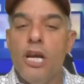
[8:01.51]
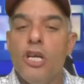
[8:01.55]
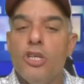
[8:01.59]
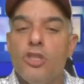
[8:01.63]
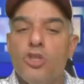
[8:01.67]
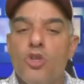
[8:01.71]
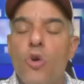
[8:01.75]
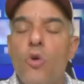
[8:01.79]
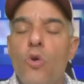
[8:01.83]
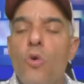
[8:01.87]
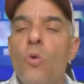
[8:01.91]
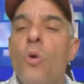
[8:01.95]

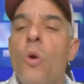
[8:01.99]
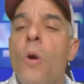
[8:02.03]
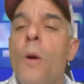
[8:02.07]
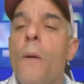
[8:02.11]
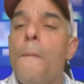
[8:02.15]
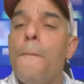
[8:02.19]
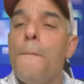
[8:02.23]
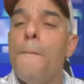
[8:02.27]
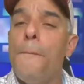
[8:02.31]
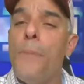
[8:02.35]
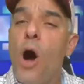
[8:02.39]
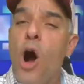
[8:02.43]
So
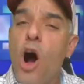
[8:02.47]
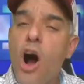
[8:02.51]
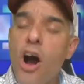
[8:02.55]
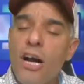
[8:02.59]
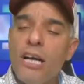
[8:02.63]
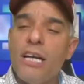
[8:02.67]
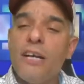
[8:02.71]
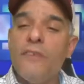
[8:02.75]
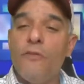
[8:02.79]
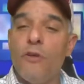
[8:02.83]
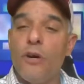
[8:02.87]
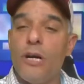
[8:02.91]

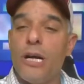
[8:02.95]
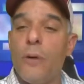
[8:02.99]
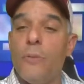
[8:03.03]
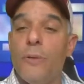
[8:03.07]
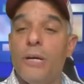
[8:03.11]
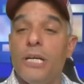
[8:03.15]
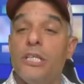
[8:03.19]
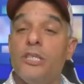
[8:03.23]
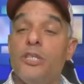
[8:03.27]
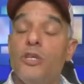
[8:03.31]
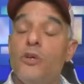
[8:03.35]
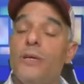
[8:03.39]
part of what I
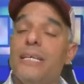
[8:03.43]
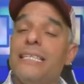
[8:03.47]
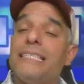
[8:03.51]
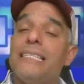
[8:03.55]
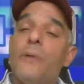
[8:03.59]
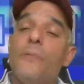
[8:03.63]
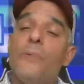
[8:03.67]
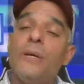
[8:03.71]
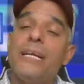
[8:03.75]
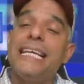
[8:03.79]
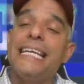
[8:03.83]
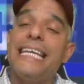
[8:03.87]
want to do is
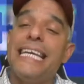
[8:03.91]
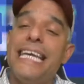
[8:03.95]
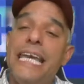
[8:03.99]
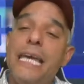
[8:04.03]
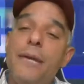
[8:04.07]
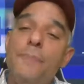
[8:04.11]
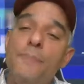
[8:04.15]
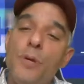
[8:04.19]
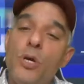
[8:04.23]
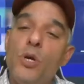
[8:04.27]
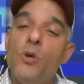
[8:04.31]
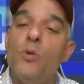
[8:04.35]
I want to
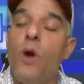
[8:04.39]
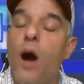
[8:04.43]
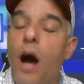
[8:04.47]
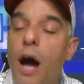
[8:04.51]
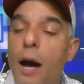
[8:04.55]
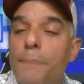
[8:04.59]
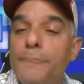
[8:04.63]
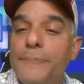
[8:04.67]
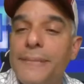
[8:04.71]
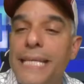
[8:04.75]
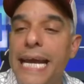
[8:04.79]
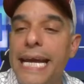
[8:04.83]
keep you
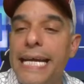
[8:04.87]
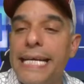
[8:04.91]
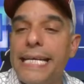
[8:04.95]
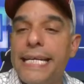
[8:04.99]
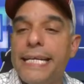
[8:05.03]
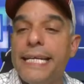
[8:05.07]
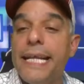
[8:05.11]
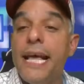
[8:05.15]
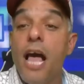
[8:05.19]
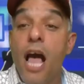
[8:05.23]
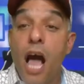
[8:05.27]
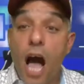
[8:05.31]

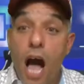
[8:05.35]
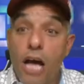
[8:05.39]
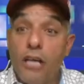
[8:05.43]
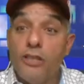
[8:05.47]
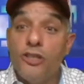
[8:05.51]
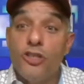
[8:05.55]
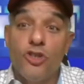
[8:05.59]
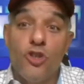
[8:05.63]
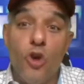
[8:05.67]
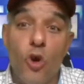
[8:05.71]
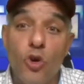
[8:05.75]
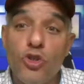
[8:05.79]
updated on
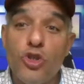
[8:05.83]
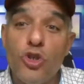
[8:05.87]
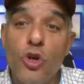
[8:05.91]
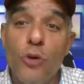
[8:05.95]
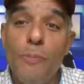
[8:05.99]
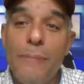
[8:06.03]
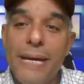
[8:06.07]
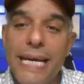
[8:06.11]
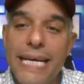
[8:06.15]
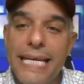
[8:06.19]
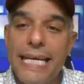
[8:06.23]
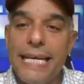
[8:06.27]
social
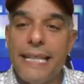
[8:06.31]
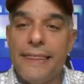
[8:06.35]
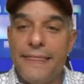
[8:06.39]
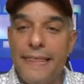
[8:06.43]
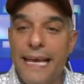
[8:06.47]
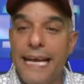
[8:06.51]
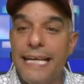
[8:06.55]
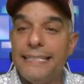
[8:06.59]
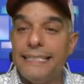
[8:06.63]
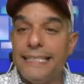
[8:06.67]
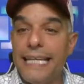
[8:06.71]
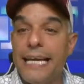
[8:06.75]
media
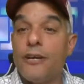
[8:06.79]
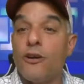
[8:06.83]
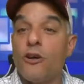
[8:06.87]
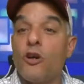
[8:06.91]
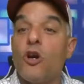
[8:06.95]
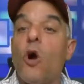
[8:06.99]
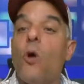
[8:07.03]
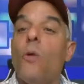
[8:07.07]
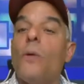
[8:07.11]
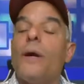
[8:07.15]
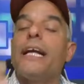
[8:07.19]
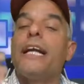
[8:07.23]
things that are
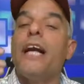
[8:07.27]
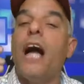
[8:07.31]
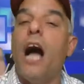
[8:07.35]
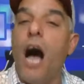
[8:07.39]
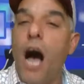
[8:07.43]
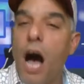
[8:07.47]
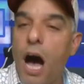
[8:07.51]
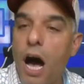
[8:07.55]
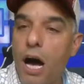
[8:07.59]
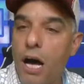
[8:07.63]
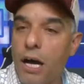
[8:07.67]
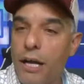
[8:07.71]
going
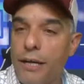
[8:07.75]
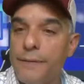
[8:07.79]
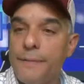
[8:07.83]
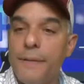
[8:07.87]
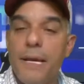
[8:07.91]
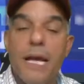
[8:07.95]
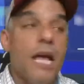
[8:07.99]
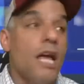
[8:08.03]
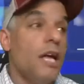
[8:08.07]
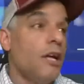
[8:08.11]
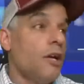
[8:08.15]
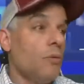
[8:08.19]
on,
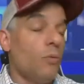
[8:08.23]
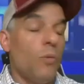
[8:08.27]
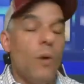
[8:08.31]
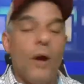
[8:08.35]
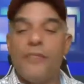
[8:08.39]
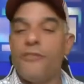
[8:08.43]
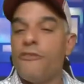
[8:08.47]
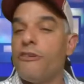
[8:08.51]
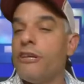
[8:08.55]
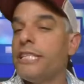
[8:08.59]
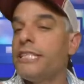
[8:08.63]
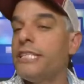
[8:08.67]

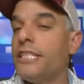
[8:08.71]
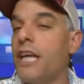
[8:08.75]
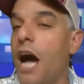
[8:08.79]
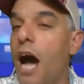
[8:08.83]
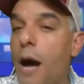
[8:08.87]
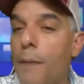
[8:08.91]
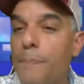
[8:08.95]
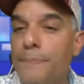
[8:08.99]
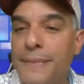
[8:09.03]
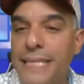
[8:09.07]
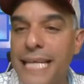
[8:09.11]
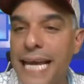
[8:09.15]
whether it's
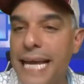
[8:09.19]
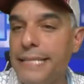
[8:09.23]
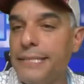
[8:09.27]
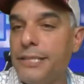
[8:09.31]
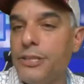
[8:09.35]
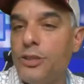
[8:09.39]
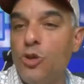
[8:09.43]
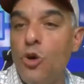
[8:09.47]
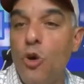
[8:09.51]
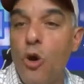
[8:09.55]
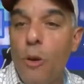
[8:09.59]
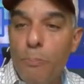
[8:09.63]

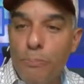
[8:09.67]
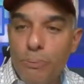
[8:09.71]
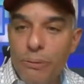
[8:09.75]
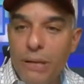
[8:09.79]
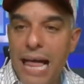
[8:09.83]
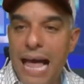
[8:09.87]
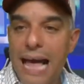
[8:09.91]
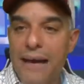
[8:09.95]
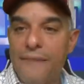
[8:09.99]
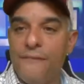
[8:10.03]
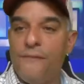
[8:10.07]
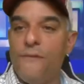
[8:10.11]
updates to a
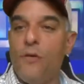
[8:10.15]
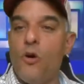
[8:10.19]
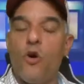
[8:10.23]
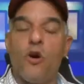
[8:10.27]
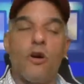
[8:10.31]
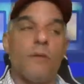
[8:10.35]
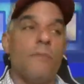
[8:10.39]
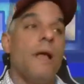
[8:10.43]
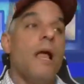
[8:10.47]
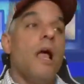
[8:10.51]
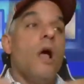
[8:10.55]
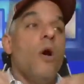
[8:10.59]

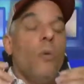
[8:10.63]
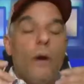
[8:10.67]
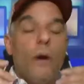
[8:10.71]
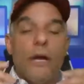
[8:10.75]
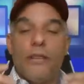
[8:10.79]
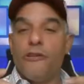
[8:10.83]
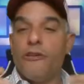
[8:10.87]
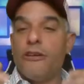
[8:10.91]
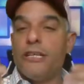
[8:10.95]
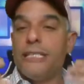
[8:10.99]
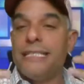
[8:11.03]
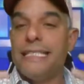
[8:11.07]
platform,
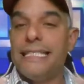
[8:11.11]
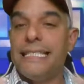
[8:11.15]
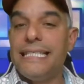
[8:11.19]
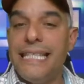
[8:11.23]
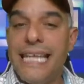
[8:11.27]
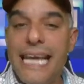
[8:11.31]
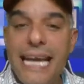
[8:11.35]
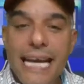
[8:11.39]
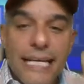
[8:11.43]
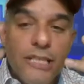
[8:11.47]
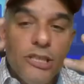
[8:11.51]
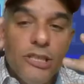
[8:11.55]
whether it's
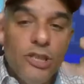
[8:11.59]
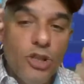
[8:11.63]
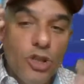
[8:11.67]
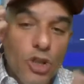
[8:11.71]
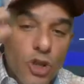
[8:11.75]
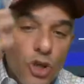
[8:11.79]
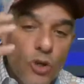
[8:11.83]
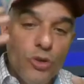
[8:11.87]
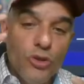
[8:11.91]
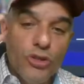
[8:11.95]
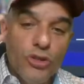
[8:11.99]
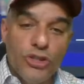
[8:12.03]
things
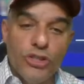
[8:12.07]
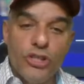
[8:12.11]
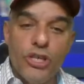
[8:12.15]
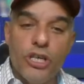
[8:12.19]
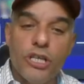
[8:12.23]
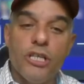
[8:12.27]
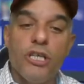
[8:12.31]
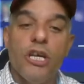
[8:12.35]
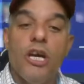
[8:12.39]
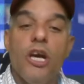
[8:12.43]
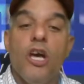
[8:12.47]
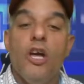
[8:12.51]
you
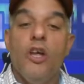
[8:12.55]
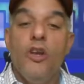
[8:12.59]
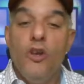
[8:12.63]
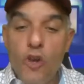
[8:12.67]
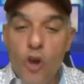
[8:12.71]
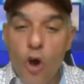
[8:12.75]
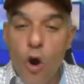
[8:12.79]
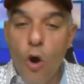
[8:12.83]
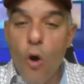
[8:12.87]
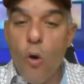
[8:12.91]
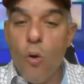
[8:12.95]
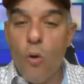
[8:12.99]
should
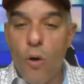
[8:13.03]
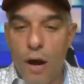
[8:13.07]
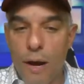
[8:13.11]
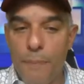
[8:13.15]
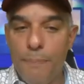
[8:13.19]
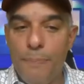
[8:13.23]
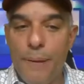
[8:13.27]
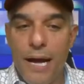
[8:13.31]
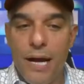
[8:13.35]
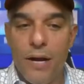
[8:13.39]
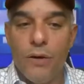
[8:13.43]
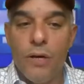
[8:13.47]
know
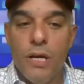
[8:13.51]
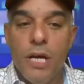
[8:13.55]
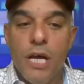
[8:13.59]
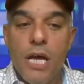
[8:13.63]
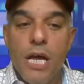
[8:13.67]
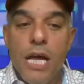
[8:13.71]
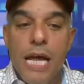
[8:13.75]
about.